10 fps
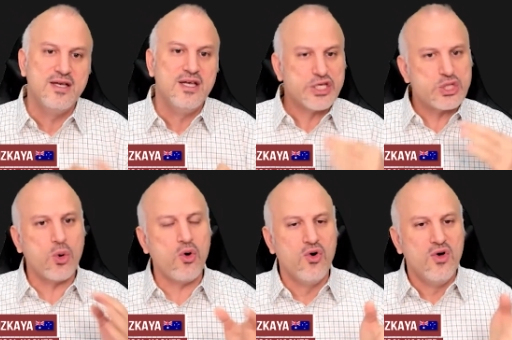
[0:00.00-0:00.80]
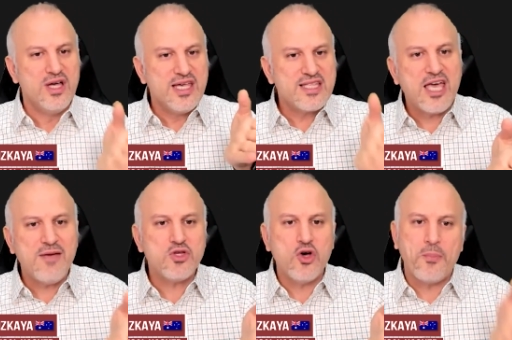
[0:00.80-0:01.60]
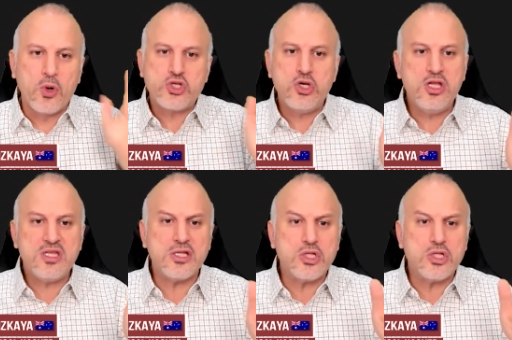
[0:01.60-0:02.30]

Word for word: So it gave me the opportunity